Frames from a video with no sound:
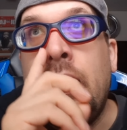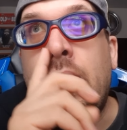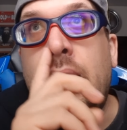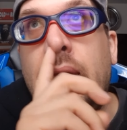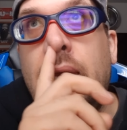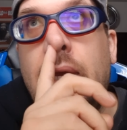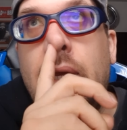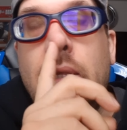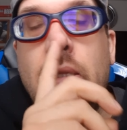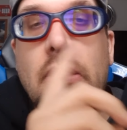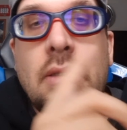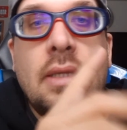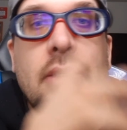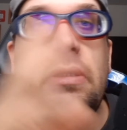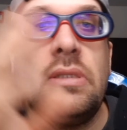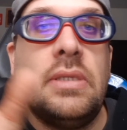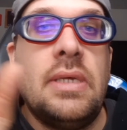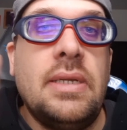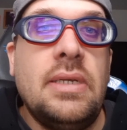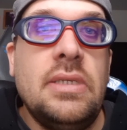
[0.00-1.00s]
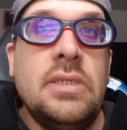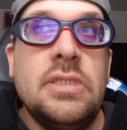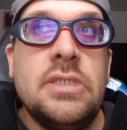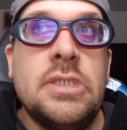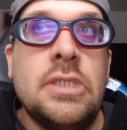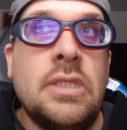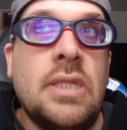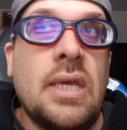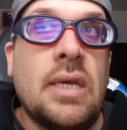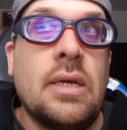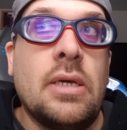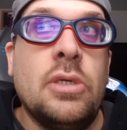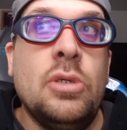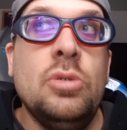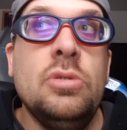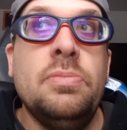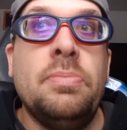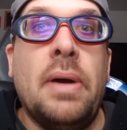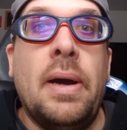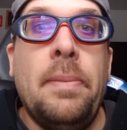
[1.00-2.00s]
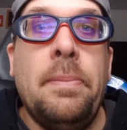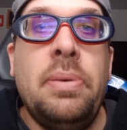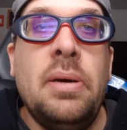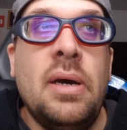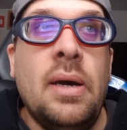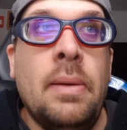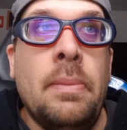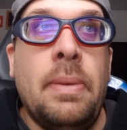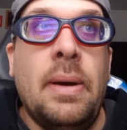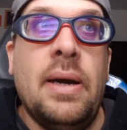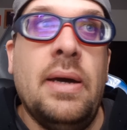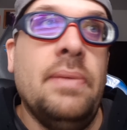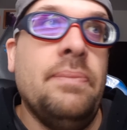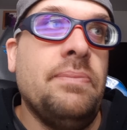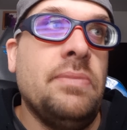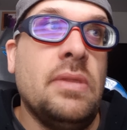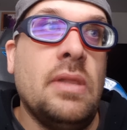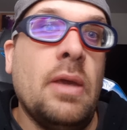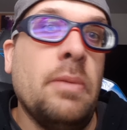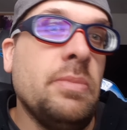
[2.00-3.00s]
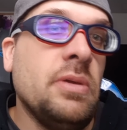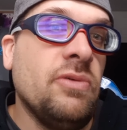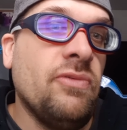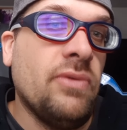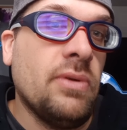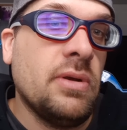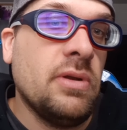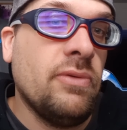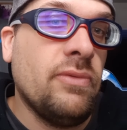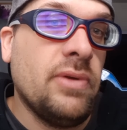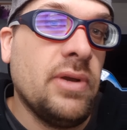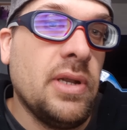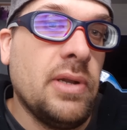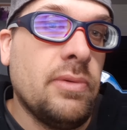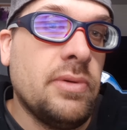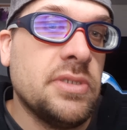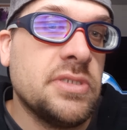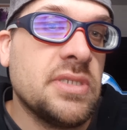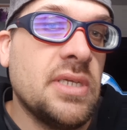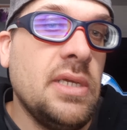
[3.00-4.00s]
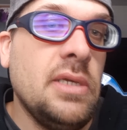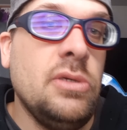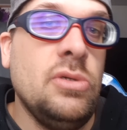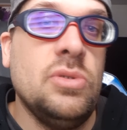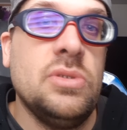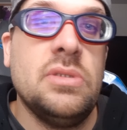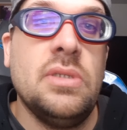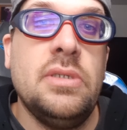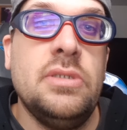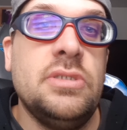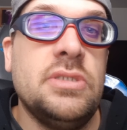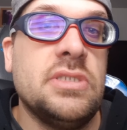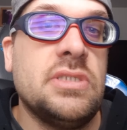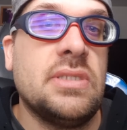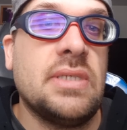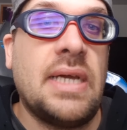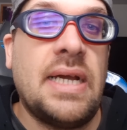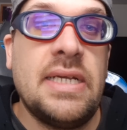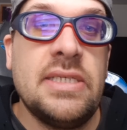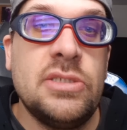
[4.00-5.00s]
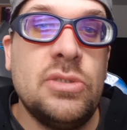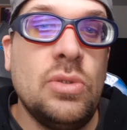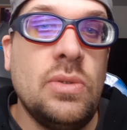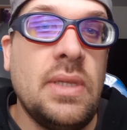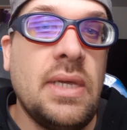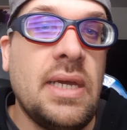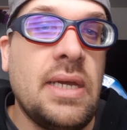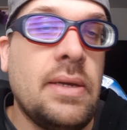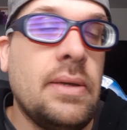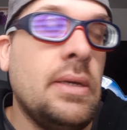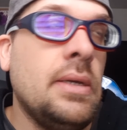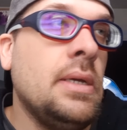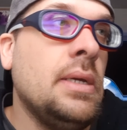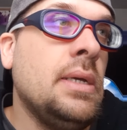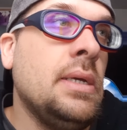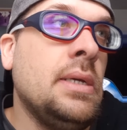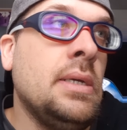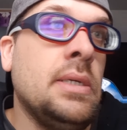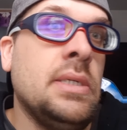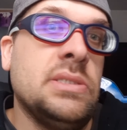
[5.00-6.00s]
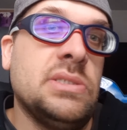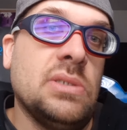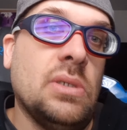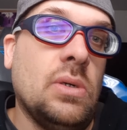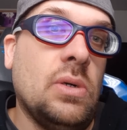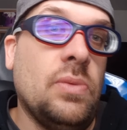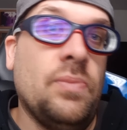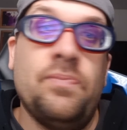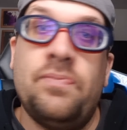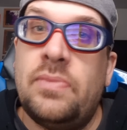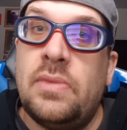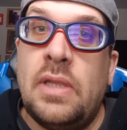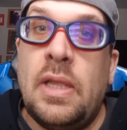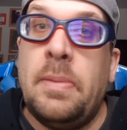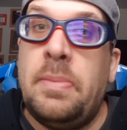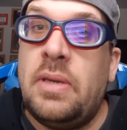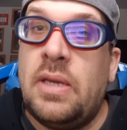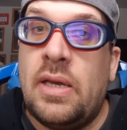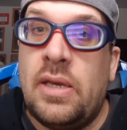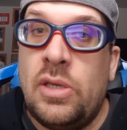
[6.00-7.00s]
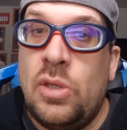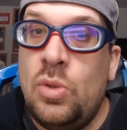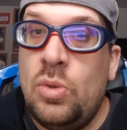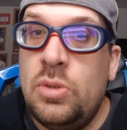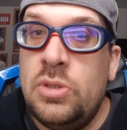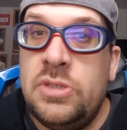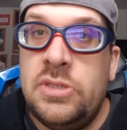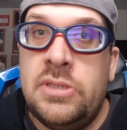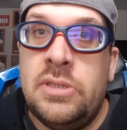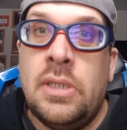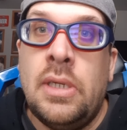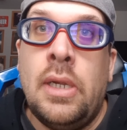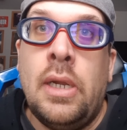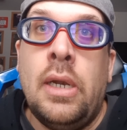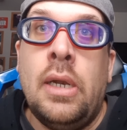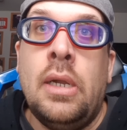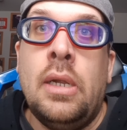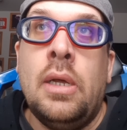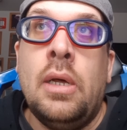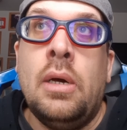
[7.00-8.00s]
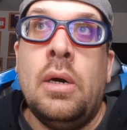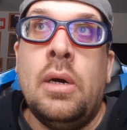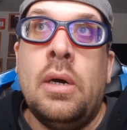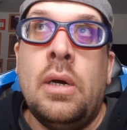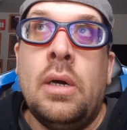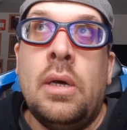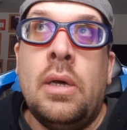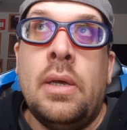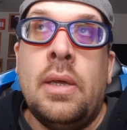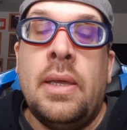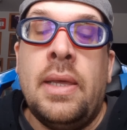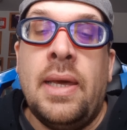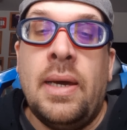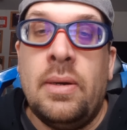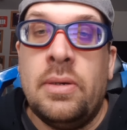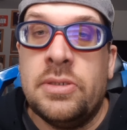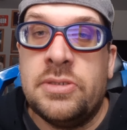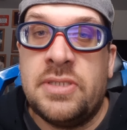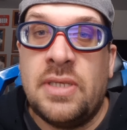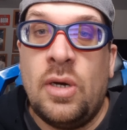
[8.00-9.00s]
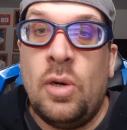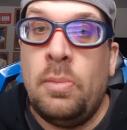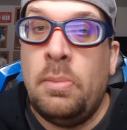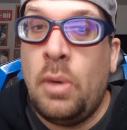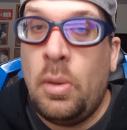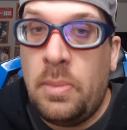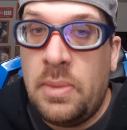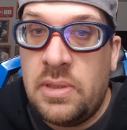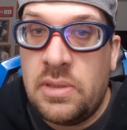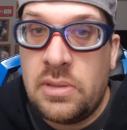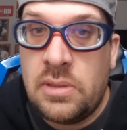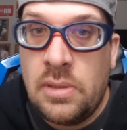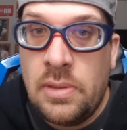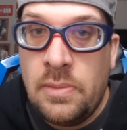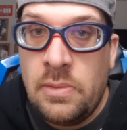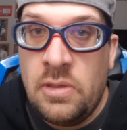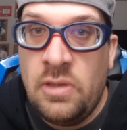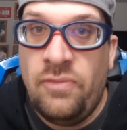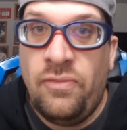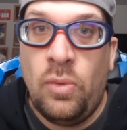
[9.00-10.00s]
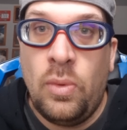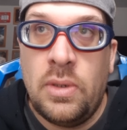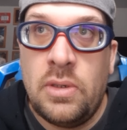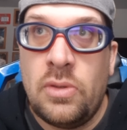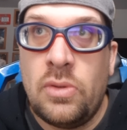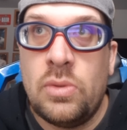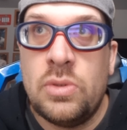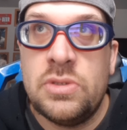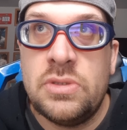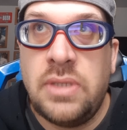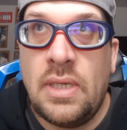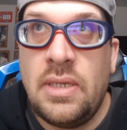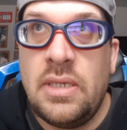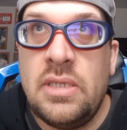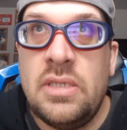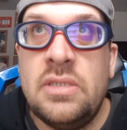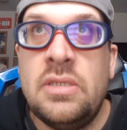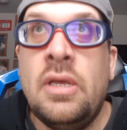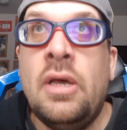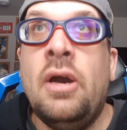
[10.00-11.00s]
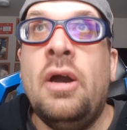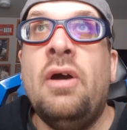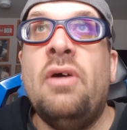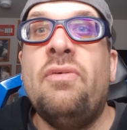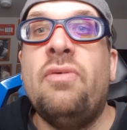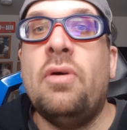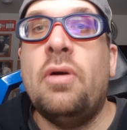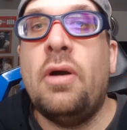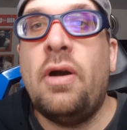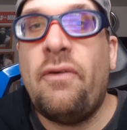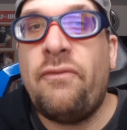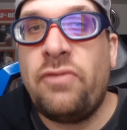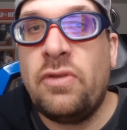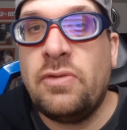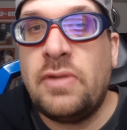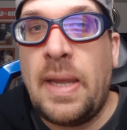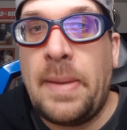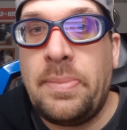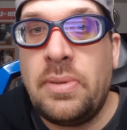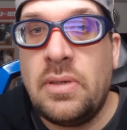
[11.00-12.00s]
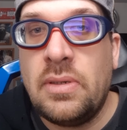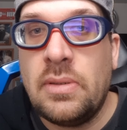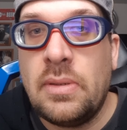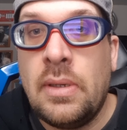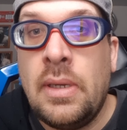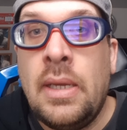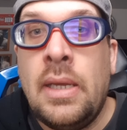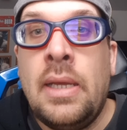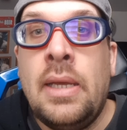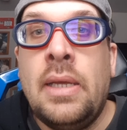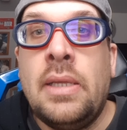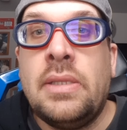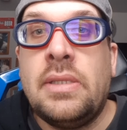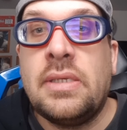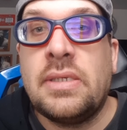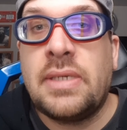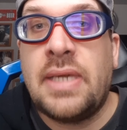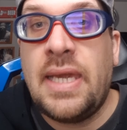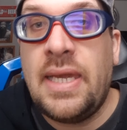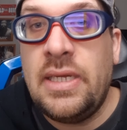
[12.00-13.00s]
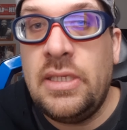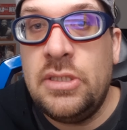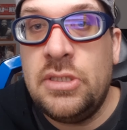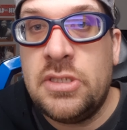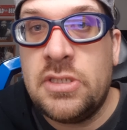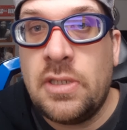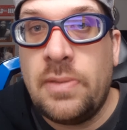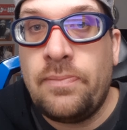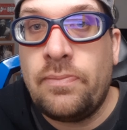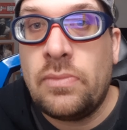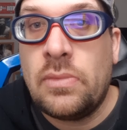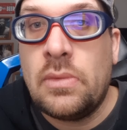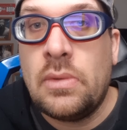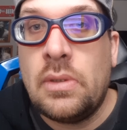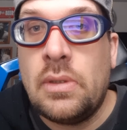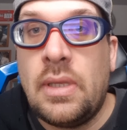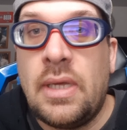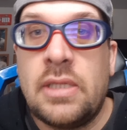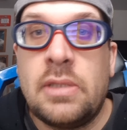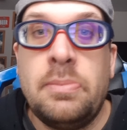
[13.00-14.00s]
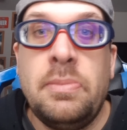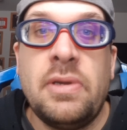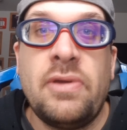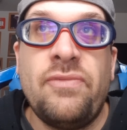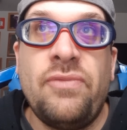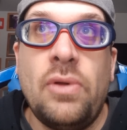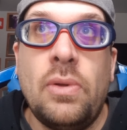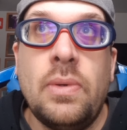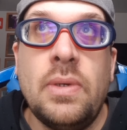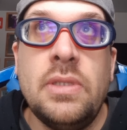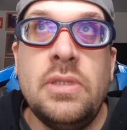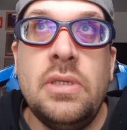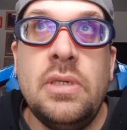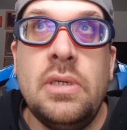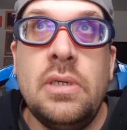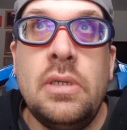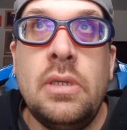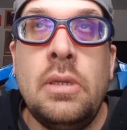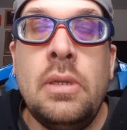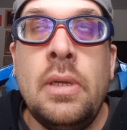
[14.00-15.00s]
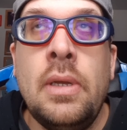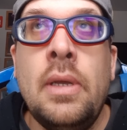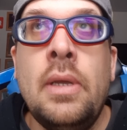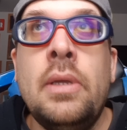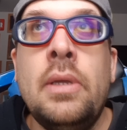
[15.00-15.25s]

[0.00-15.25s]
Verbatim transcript: and let the ladies take a huge bump, but that'd be very, very risky. Usually just the guys do that. So um, that'd be a huge Hell in Cell moment if one of those ladies fall off the top of the, the cage, like Mick Foley did,